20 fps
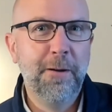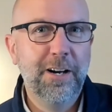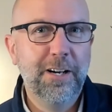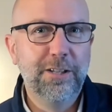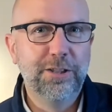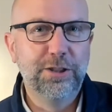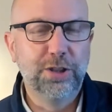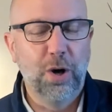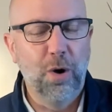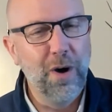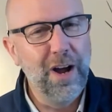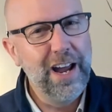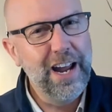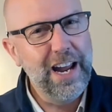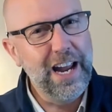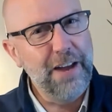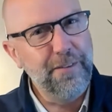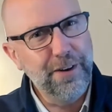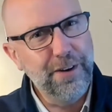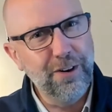So
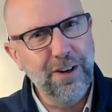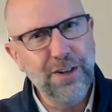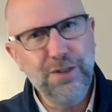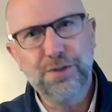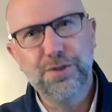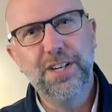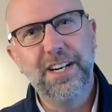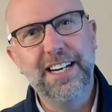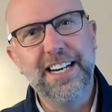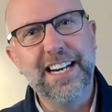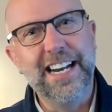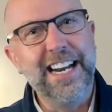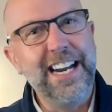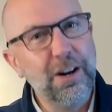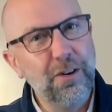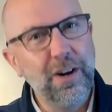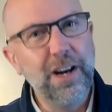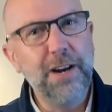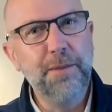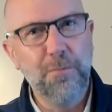if you're interested in
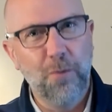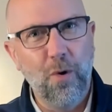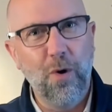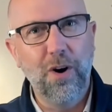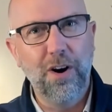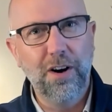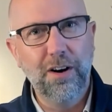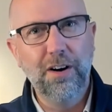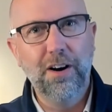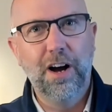hearing more